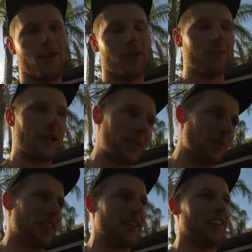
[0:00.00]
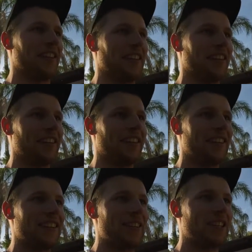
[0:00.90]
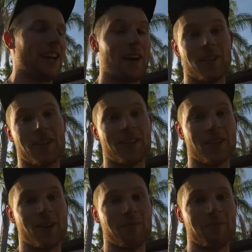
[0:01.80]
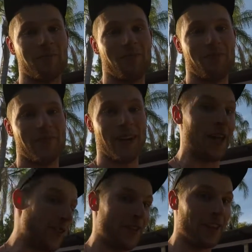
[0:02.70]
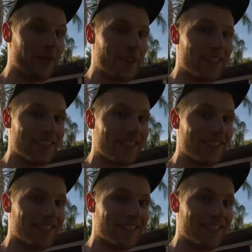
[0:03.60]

which makes me then think after this comp, are there any other ones?